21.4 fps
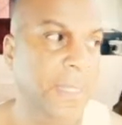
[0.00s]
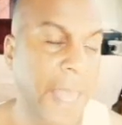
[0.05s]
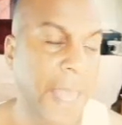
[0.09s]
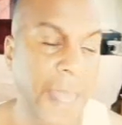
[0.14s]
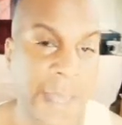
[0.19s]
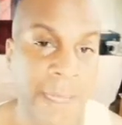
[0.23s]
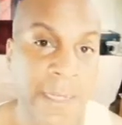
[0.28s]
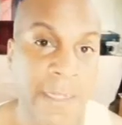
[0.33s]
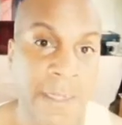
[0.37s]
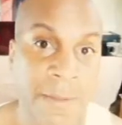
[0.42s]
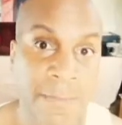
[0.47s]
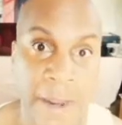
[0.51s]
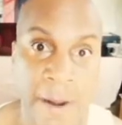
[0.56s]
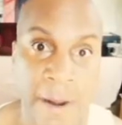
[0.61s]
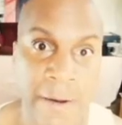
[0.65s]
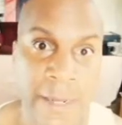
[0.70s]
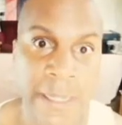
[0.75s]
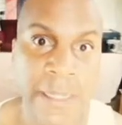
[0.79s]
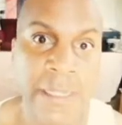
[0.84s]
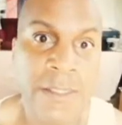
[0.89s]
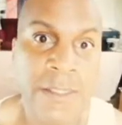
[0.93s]
and
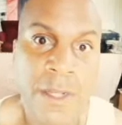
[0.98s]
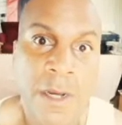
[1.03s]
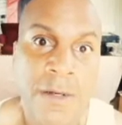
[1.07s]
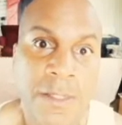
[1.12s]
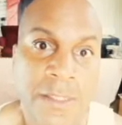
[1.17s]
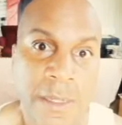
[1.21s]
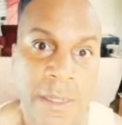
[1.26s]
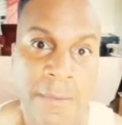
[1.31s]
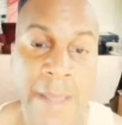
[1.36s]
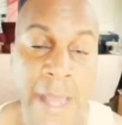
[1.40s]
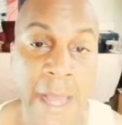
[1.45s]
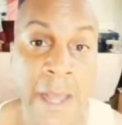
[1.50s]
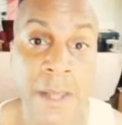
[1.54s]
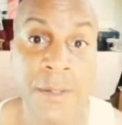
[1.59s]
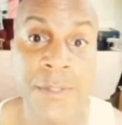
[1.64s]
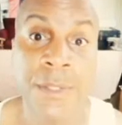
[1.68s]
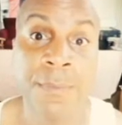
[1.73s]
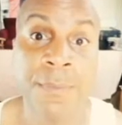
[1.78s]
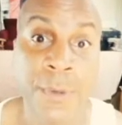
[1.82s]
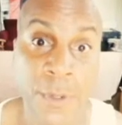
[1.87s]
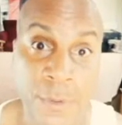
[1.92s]
Americans are somehow
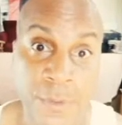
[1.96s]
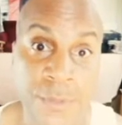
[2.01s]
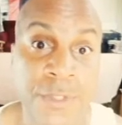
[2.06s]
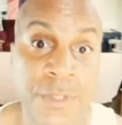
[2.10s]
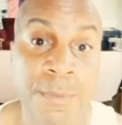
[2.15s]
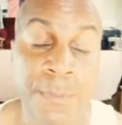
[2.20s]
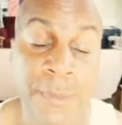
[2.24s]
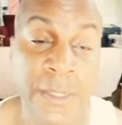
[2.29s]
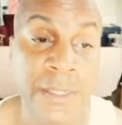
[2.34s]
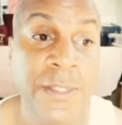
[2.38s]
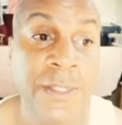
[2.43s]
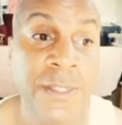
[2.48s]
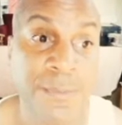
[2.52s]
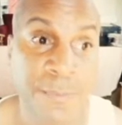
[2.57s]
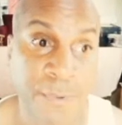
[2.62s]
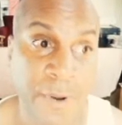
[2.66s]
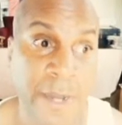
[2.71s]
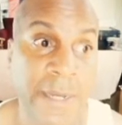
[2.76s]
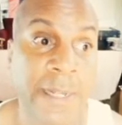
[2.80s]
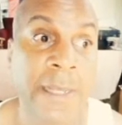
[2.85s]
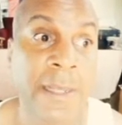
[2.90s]
supposed to be
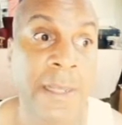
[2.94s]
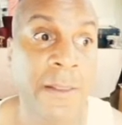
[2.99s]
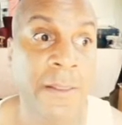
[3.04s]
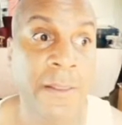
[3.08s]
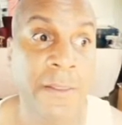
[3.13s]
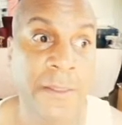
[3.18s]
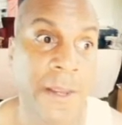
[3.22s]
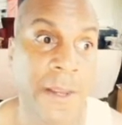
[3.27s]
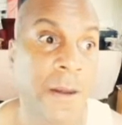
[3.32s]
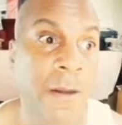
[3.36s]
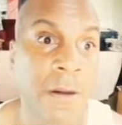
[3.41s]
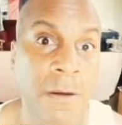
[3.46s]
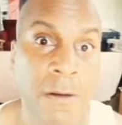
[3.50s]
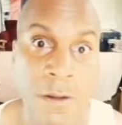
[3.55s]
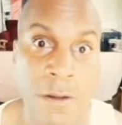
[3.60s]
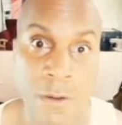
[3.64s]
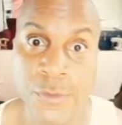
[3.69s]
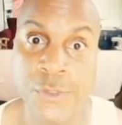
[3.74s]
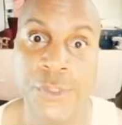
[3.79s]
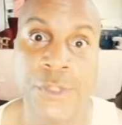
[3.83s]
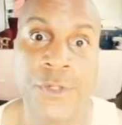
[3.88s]
spreading their
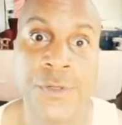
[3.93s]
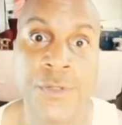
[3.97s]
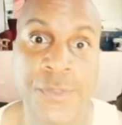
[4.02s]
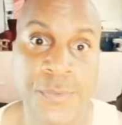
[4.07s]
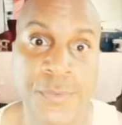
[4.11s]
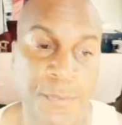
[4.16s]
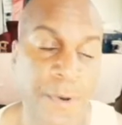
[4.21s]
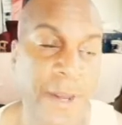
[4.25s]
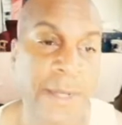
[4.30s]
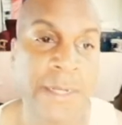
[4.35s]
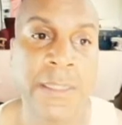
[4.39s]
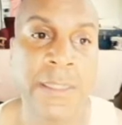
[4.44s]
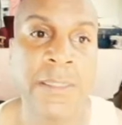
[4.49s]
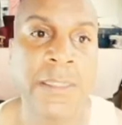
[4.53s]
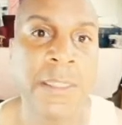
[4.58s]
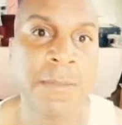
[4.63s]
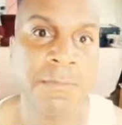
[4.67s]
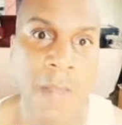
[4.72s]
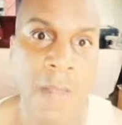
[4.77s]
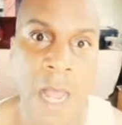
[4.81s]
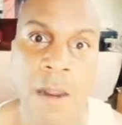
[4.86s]
culture, spreading
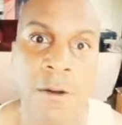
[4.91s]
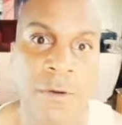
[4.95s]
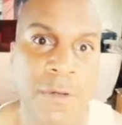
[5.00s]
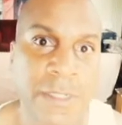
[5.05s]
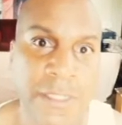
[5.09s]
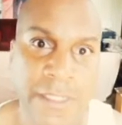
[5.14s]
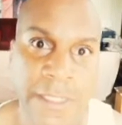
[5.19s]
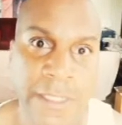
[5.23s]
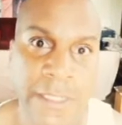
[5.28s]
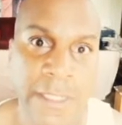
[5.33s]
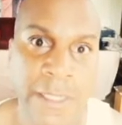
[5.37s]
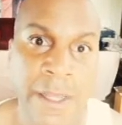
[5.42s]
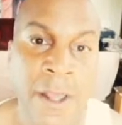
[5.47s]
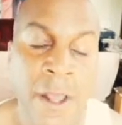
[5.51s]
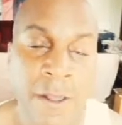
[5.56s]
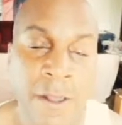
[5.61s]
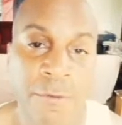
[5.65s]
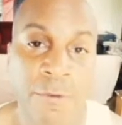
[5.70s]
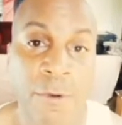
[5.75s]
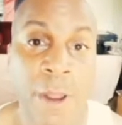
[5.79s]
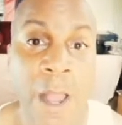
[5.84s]
democracy
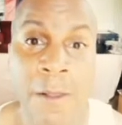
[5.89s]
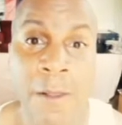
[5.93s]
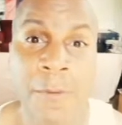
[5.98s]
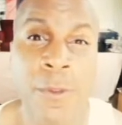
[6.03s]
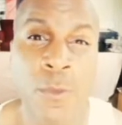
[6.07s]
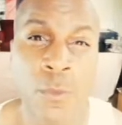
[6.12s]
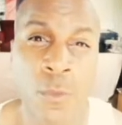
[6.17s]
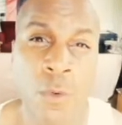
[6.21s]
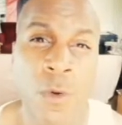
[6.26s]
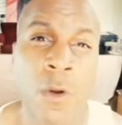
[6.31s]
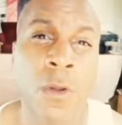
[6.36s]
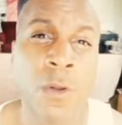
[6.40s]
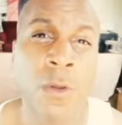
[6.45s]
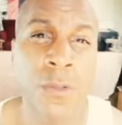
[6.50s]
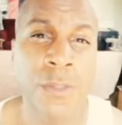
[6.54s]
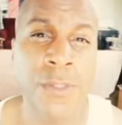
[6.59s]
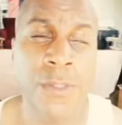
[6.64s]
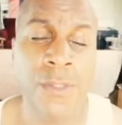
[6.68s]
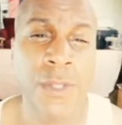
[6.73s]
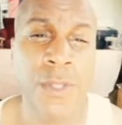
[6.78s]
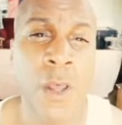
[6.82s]
throughout the
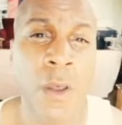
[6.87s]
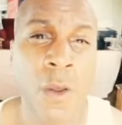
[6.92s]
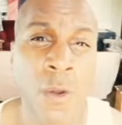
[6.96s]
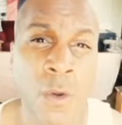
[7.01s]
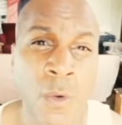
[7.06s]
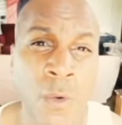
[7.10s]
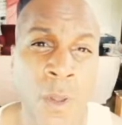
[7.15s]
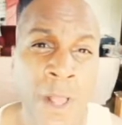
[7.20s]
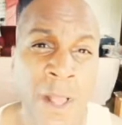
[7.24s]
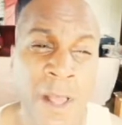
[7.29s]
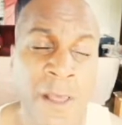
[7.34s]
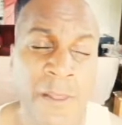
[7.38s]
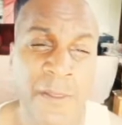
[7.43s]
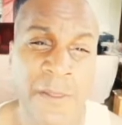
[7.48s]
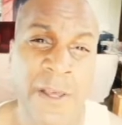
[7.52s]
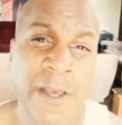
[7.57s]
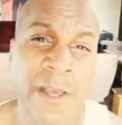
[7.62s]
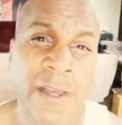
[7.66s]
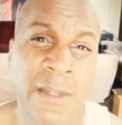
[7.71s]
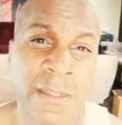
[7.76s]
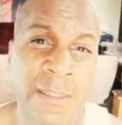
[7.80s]
world. So
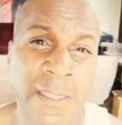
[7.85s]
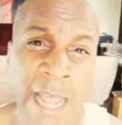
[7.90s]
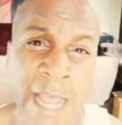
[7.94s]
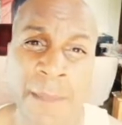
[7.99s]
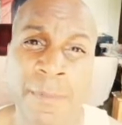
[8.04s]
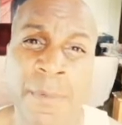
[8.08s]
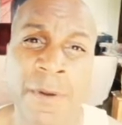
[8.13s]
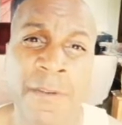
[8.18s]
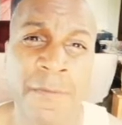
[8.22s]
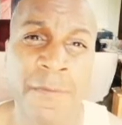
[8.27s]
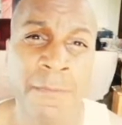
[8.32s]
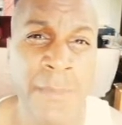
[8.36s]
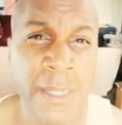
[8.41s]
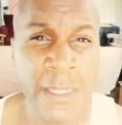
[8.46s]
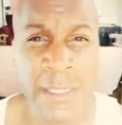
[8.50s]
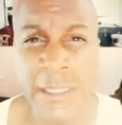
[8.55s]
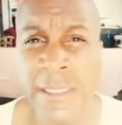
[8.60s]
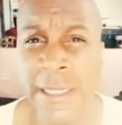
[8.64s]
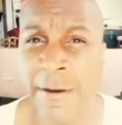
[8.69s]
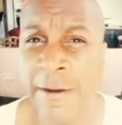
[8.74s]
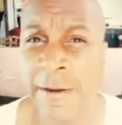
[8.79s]
the type of
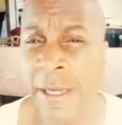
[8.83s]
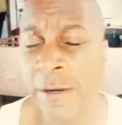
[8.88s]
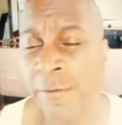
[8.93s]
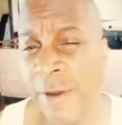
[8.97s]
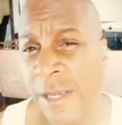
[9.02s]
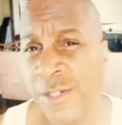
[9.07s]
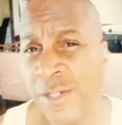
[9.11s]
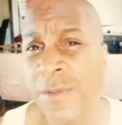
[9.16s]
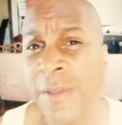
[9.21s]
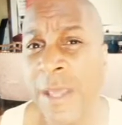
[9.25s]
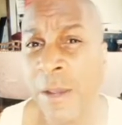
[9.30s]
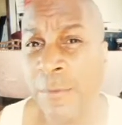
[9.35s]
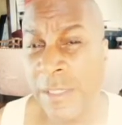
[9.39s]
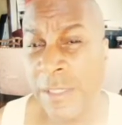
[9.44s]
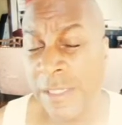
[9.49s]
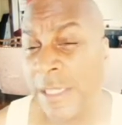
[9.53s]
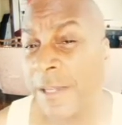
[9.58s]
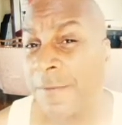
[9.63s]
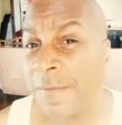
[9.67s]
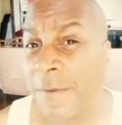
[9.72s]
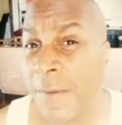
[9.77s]
military aggression that we
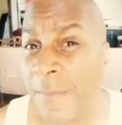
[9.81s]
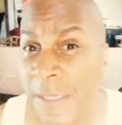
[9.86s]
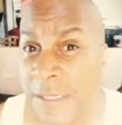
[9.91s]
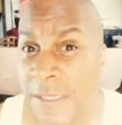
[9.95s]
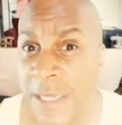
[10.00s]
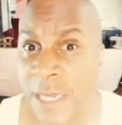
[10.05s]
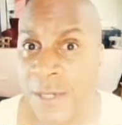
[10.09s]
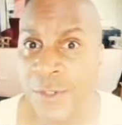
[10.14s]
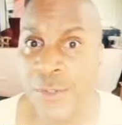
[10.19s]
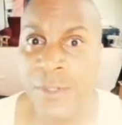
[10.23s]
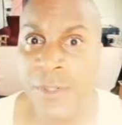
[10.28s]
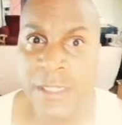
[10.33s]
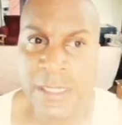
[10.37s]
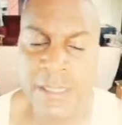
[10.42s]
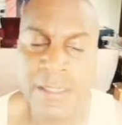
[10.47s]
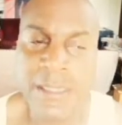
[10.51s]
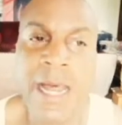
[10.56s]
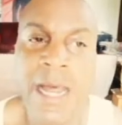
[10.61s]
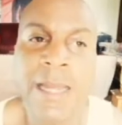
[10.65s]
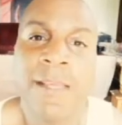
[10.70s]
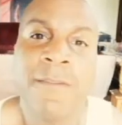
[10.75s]
see from these countries
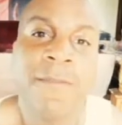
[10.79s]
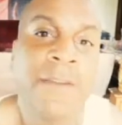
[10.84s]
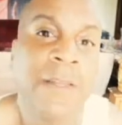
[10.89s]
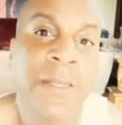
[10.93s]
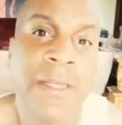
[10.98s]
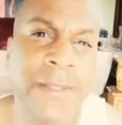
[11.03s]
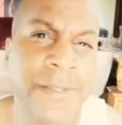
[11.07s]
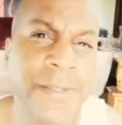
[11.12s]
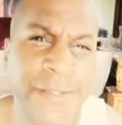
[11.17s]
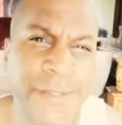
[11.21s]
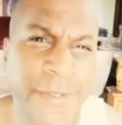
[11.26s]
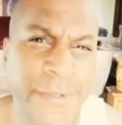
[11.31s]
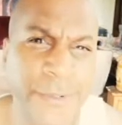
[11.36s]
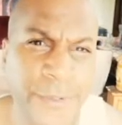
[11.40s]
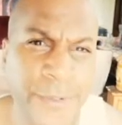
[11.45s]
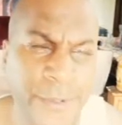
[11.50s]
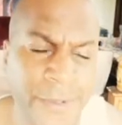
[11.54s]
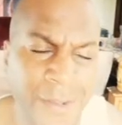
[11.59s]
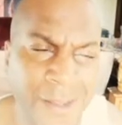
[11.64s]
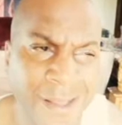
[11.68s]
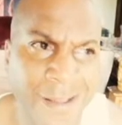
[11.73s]
is not even considered